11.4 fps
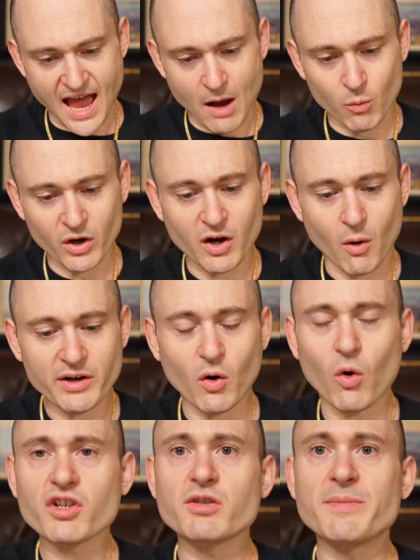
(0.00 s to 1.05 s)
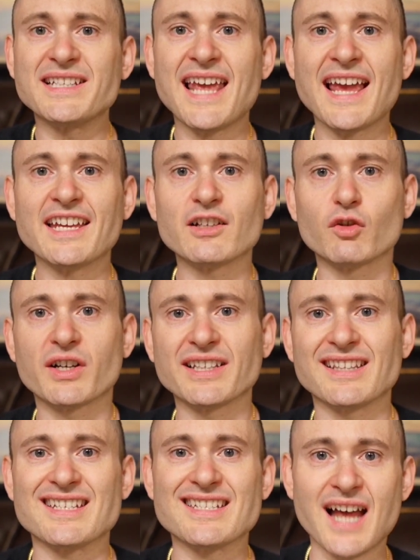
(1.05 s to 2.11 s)
and we're going to also be taking a look
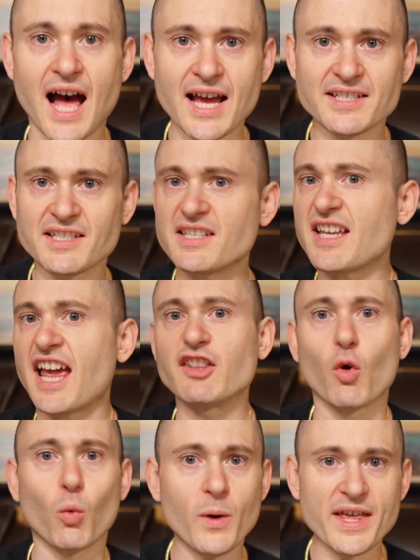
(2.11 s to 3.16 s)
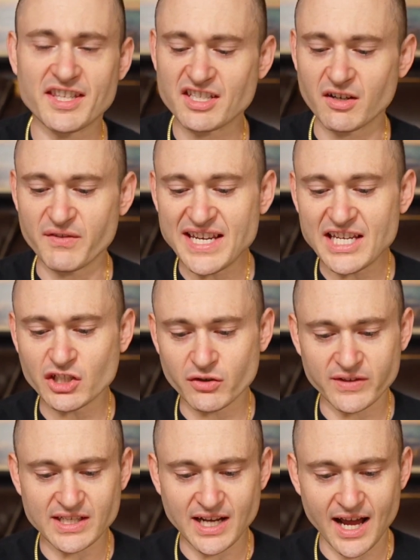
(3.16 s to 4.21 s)
at the sizes and the widths of each
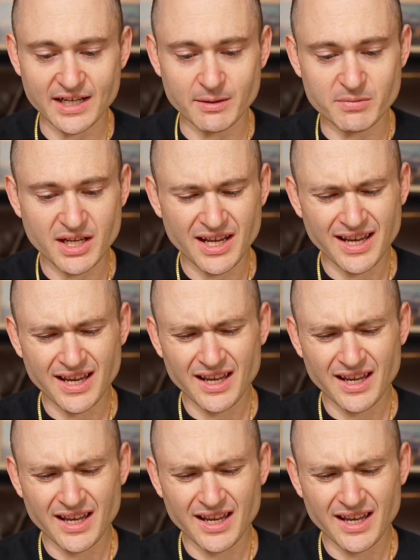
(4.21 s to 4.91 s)
of these items,